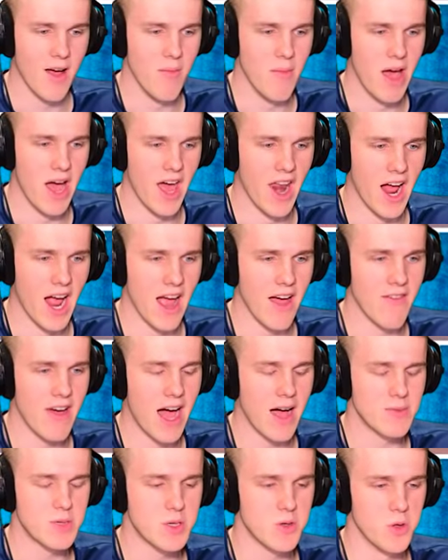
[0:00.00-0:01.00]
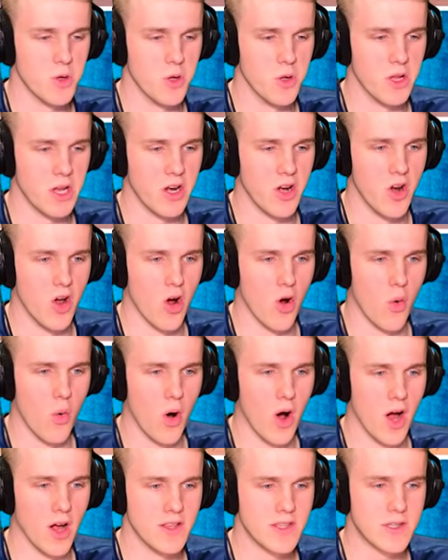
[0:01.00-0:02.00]
Man, I have absolutely no
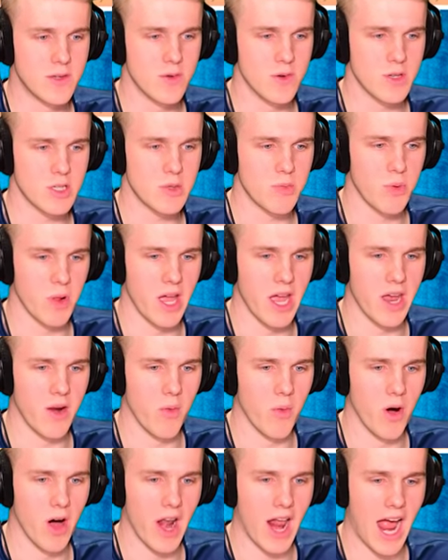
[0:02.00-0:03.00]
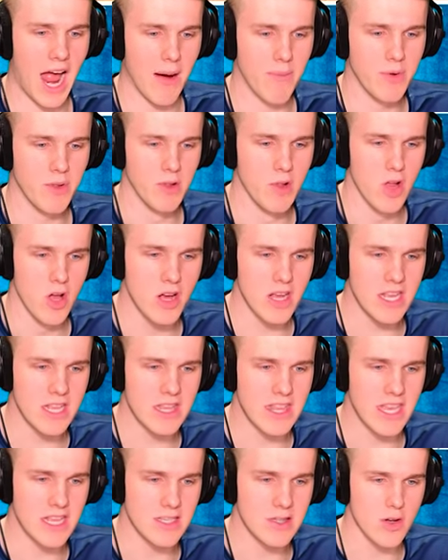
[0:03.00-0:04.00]
words to explain what happened. Look
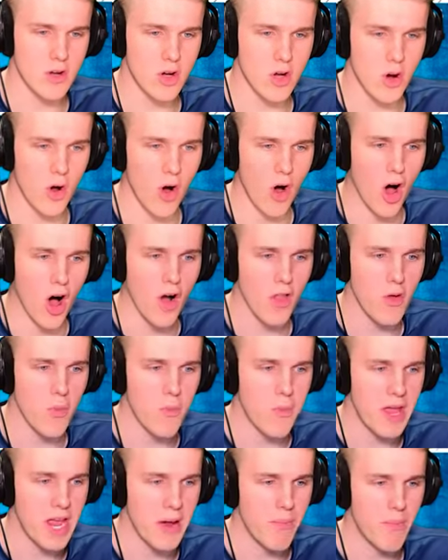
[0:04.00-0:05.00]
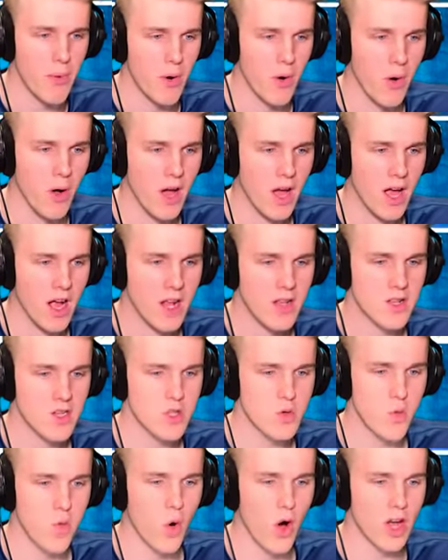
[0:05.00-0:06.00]
at this. Look at all the people
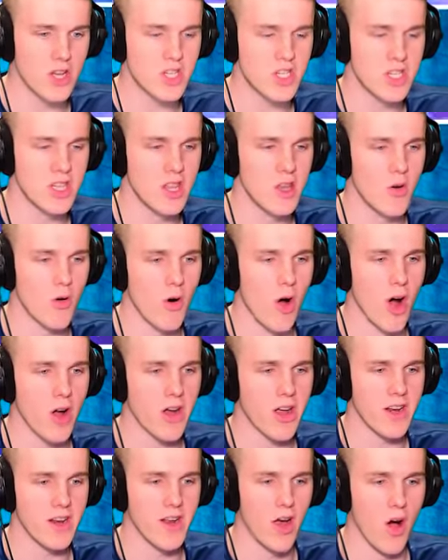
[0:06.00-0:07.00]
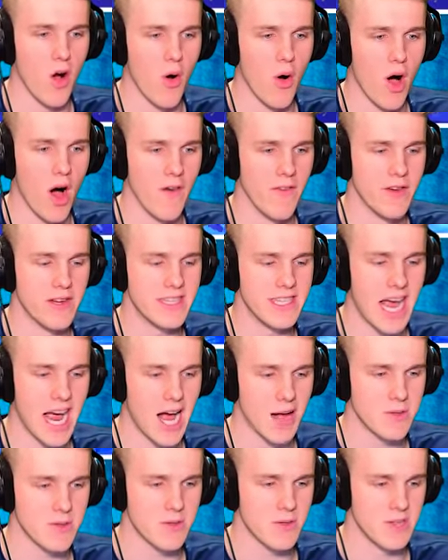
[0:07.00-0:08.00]
just watching the rocket go off is
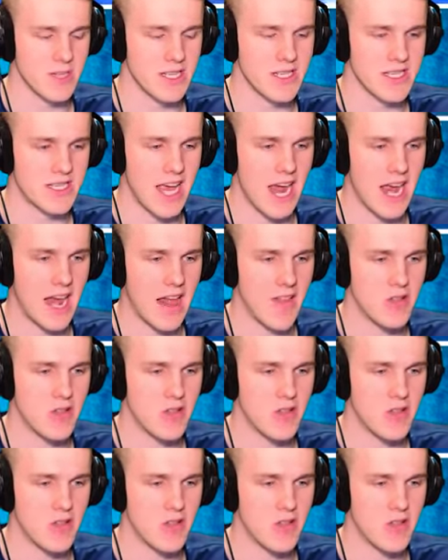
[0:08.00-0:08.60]
absolutely insane.